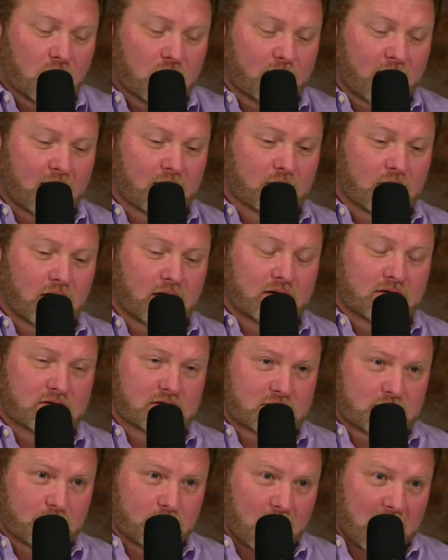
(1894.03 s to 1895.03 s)
to make money,
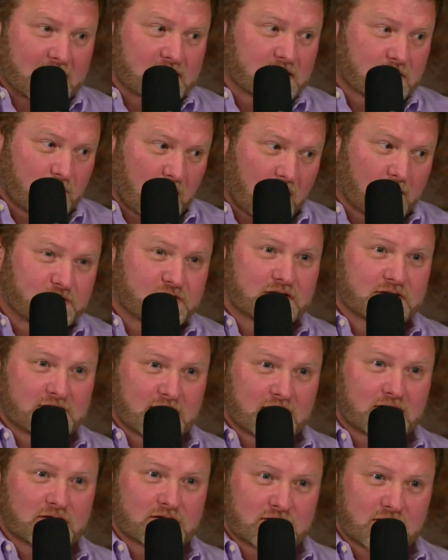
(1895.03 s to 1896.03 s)
just buy some options
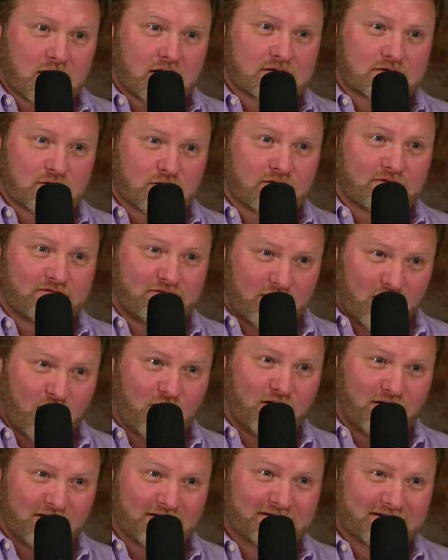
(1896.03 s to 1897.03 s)
that the stock's going to
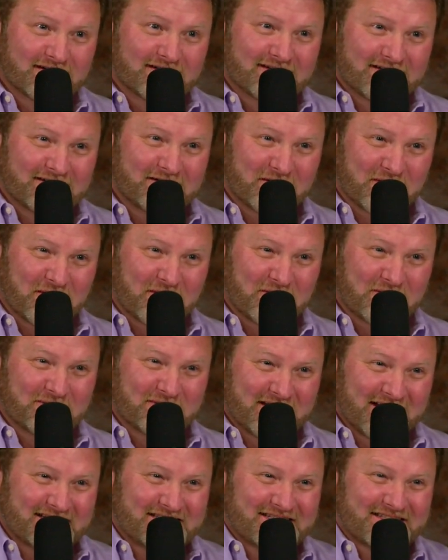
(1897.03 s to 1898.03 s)
fall.
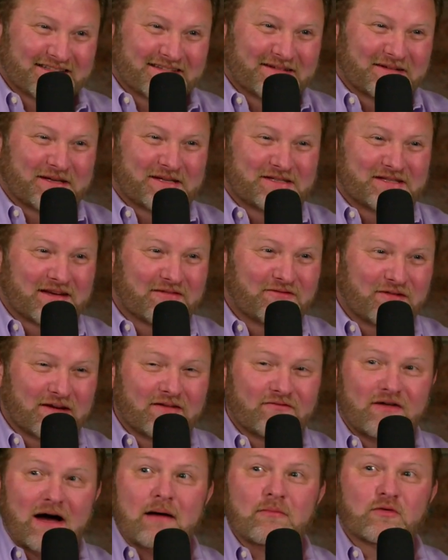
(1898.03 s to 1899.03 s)
That's because
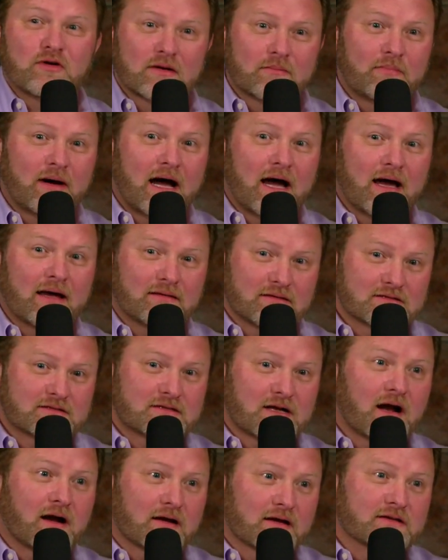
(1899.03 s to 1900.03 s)
if I'm going to buy it, the
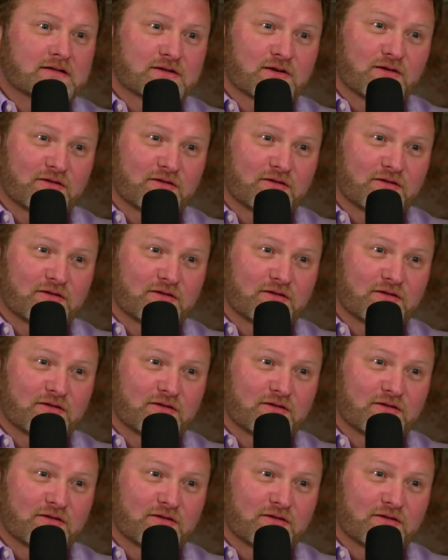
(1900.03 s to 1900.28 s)
stock is going to